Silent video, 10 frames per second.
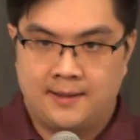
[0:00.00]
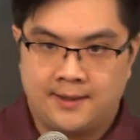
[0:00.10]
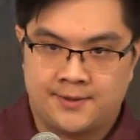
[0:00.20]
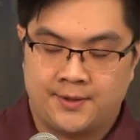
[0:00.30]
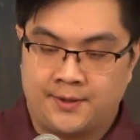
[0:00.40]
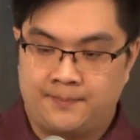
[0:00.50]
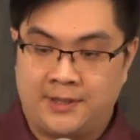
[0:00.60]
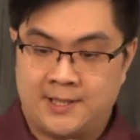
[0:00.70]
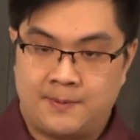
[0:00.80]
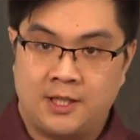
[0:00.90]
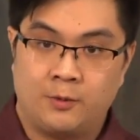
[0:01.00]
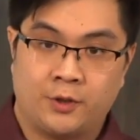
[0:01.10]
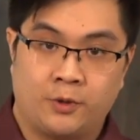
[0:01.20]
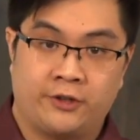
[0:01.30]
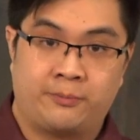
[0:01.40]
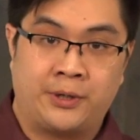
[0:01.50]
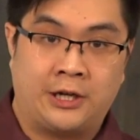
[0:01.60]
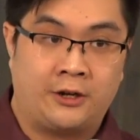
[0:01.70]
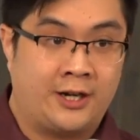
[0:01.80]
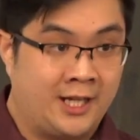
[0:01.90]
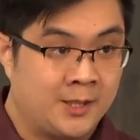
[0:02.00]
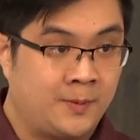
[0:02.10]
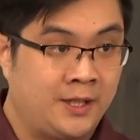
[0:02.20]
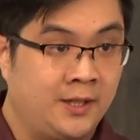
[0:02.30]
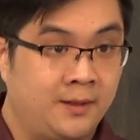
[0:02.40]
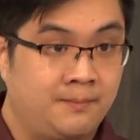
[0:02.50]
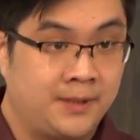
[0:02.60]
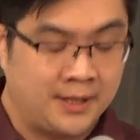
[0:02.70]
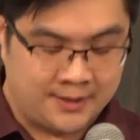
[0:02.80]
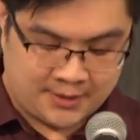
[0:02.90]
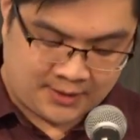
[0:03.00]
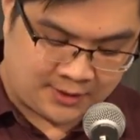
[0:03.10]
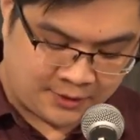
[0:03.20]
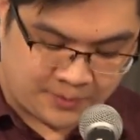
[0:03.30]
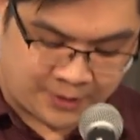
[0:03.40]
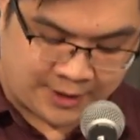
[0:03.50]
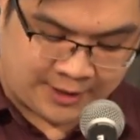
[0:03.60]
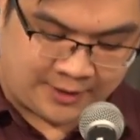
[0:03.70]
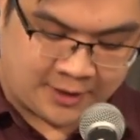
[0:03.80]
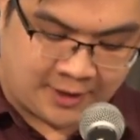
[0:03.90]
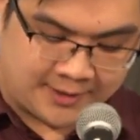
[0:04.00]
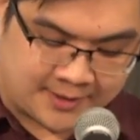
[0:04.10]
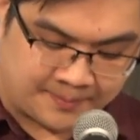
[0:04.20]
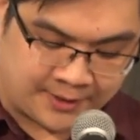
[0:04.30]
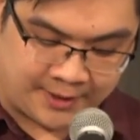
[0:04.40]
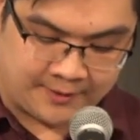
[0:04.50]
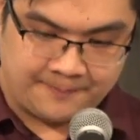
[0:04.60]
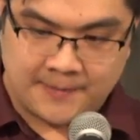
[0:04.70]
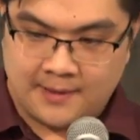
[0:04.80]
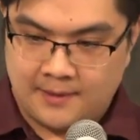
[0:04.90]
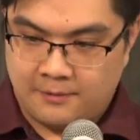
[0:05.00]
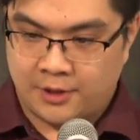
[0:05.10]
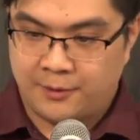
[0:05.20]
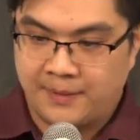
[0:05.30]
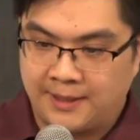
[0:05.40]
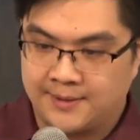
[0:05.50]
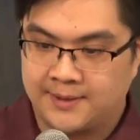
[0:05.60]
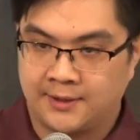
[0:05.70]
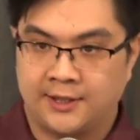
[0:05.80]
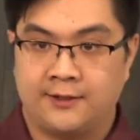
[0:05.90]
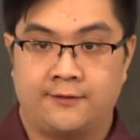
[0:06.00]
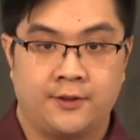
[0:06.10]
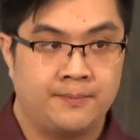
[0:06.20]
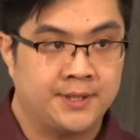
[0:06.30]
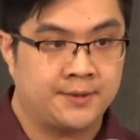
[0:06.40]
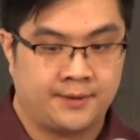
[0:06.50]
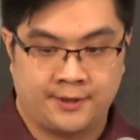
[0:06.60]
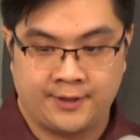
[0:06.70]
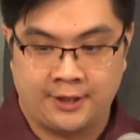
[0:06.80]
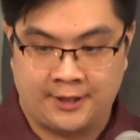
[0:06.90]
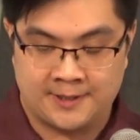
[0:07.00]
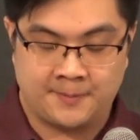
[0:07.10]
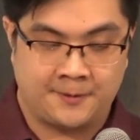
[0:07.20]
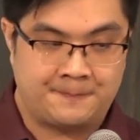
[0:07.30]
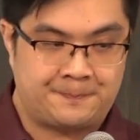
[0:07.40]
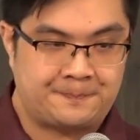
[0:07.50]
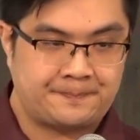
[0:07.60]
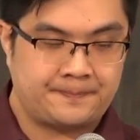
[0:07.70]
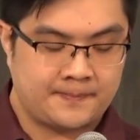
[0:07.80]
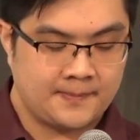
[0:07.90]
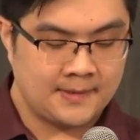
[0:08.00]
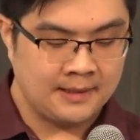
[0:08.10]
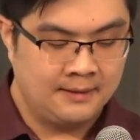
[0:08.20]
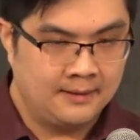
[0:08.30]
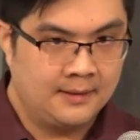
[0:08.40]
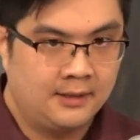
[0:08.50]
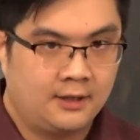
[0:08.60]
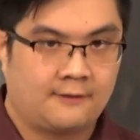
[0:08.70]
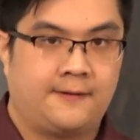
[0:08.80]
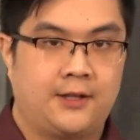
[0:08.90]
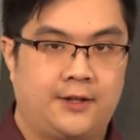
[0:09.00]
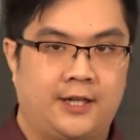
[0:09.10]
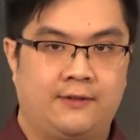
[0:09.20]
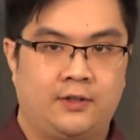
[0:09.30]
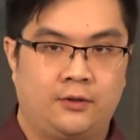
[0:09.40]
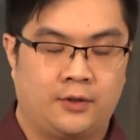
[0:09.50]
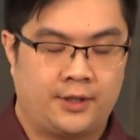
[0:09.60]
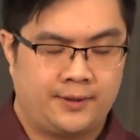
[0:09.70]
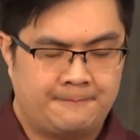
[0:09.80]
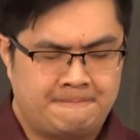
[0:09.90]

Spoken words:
And so let's begin with a word of prayer as we begin to hear the word and contemplate what it means to live the mystery of the gospel. Our Father in heaven, Lord,